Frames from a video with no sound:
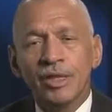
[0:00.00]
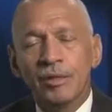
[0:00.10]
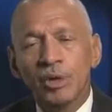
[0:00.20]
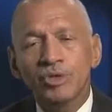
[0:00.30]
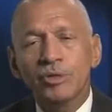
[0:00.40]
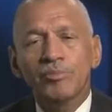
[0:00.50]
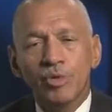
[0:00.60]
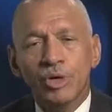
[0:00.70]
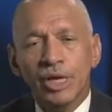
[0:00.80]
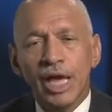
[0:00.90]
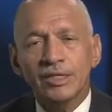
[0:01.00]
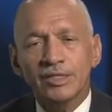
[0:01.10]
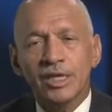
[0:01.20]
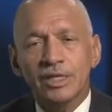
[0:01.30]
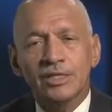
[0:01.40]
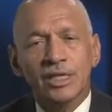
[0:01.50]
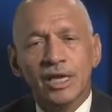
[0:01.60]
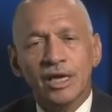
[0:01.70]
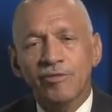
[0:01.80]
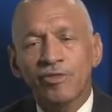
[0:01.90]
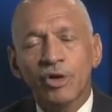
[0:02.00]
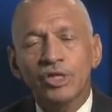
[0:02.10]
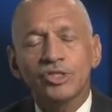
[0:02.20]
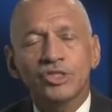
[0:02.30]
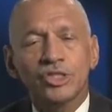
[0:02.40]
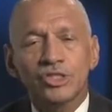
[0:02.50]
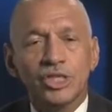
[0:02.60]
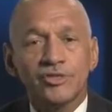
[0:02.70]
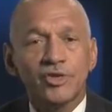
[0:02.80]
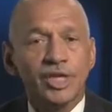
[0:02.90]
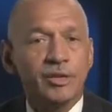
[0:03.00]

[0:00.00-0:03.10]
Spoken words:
The most important asset for us to successfully